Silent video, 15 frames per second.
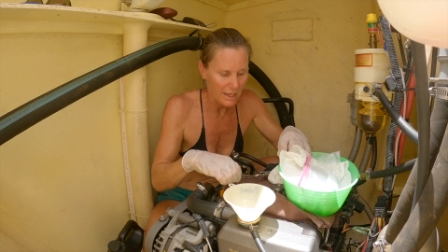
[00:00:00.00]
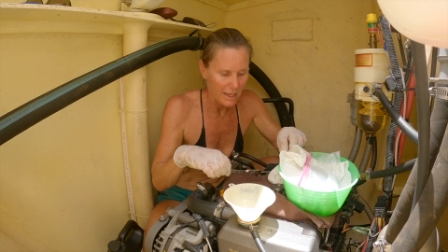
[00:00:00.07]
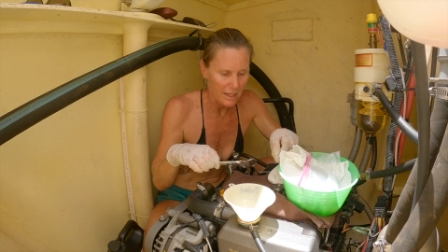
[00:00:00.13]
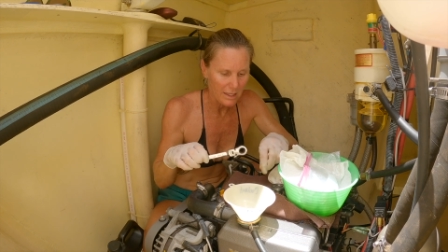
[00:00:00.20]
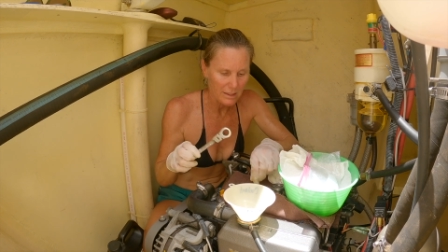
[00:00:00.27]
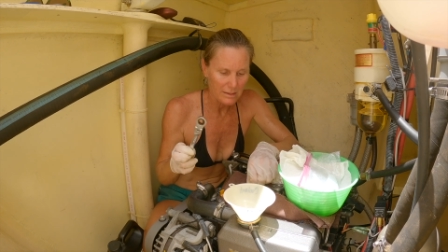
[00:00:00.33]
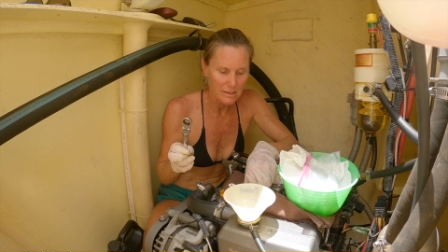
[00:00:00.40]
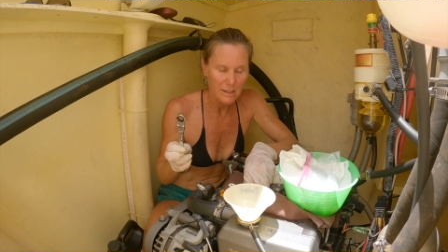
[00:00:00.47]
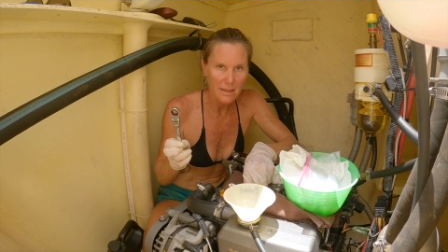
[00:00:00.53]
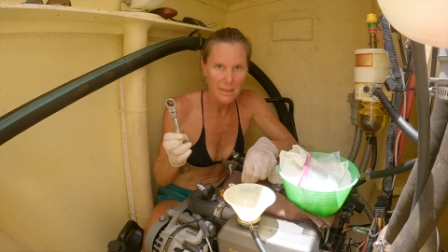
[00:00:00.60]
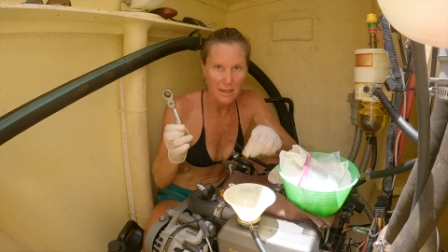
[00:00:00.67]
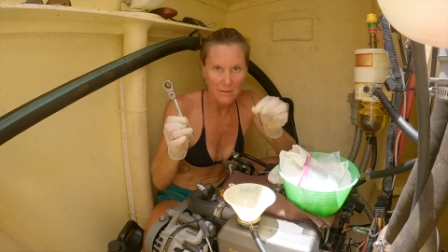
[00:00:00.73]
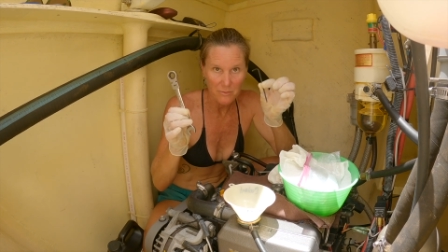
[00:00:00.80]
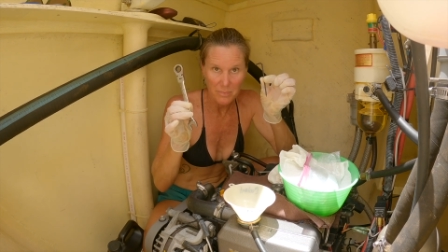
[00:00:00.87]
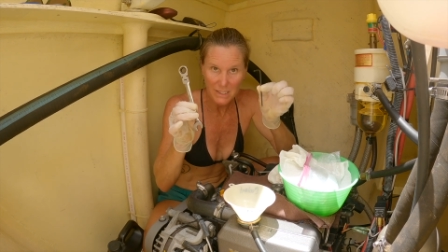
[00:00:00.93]
and
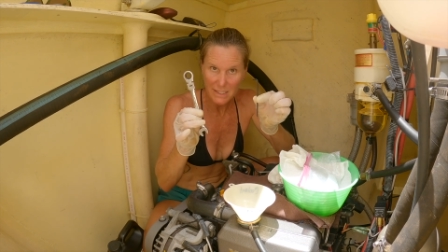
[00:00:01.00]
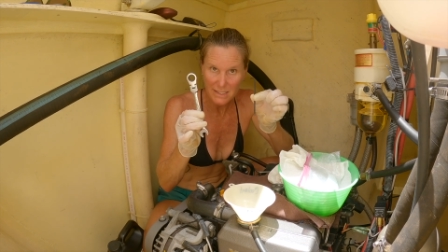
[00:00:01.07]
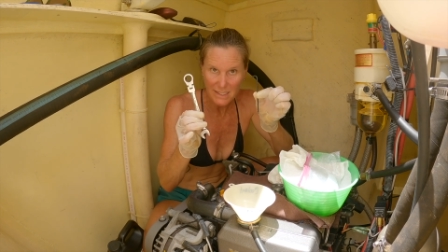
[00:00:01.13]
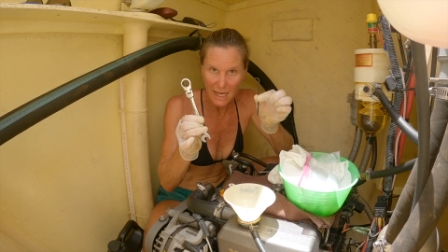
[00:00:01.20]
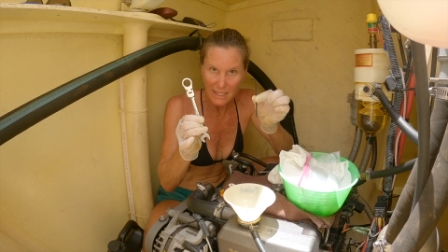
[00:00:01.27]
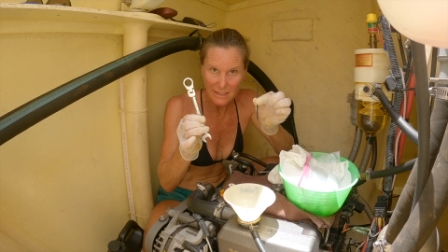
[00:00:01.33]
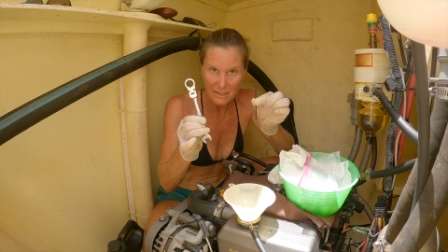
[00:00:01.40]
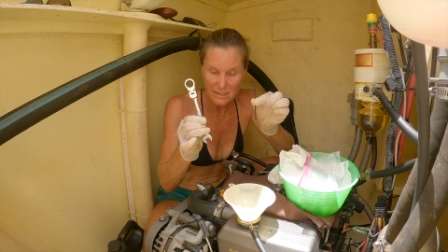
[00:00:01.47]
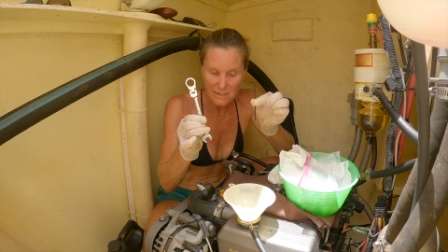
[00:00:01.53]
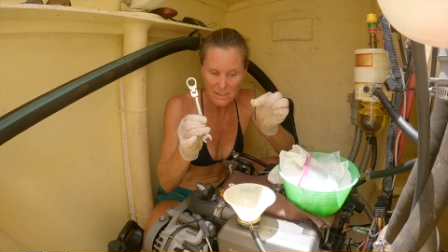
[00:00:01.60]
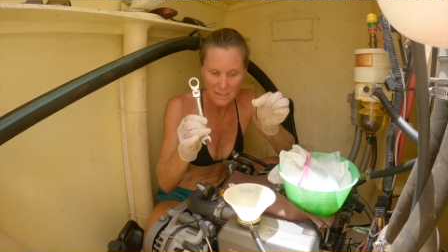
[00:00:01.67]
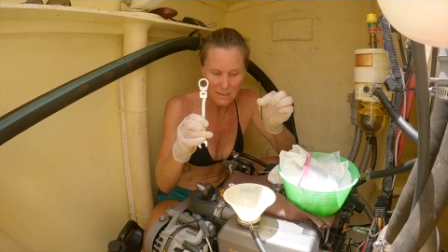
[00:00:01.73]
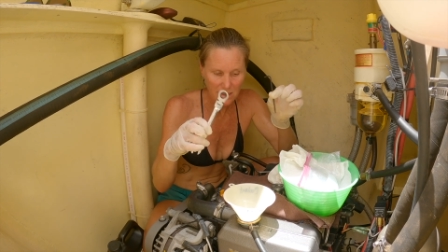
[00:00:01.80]
they've been tightened.